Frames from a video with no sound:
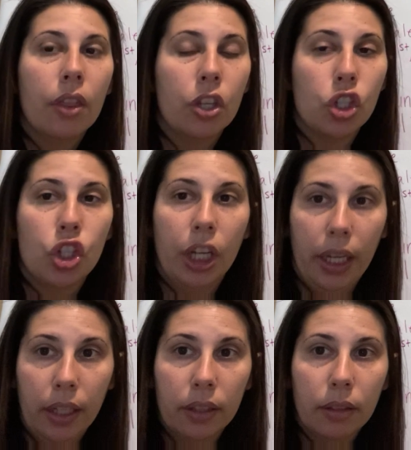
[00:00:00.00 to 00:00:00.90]
the
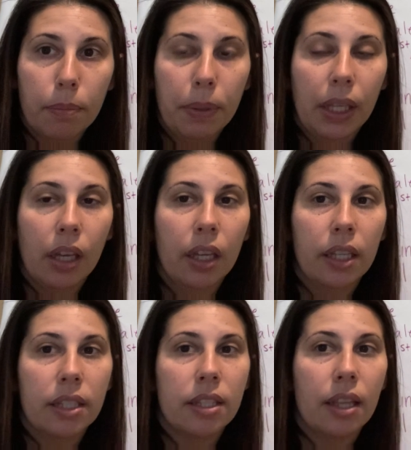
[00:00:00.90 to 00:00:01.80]
she
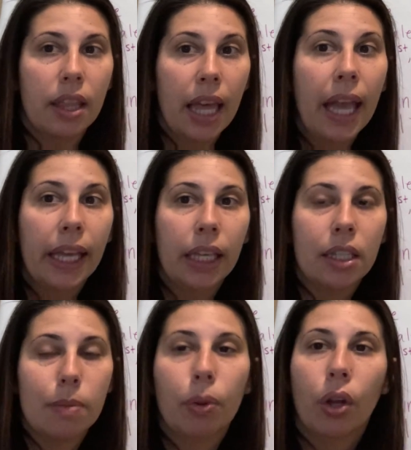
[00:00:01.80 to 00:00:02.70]
because they
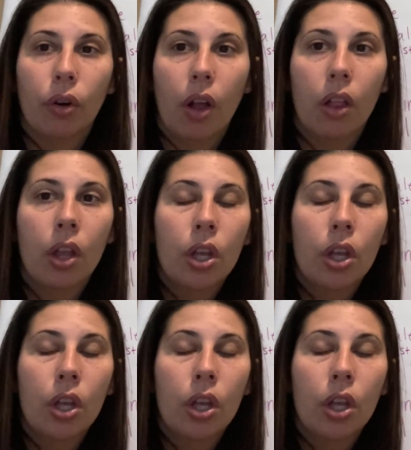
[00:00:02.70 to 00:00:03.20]
is plural.